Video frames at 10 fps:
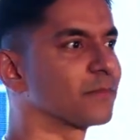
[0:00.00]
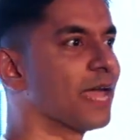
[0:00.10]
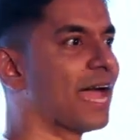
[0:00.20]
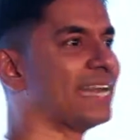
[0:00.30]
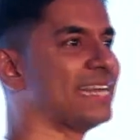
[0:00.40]

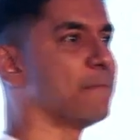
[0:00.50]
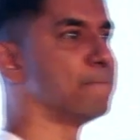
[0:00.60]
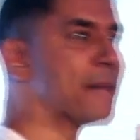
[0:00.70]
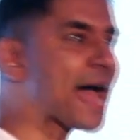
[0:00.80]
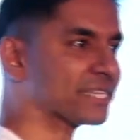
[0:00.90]
And they
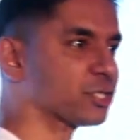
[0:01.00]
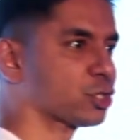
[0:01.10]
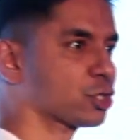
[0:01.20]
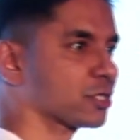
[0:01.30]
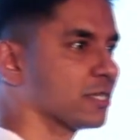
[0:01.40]

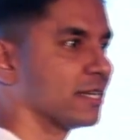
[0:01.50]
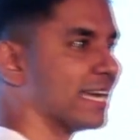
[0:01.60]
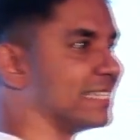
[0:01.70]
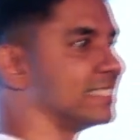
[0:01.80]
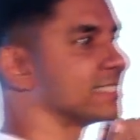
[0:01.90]
match
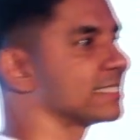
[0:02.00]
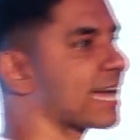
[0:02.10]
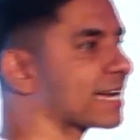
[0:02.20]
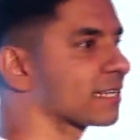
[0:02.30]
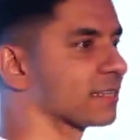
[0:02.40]

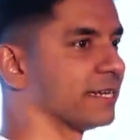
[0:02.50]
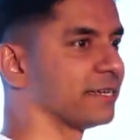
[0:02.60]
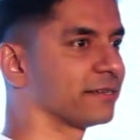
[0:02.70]
exactly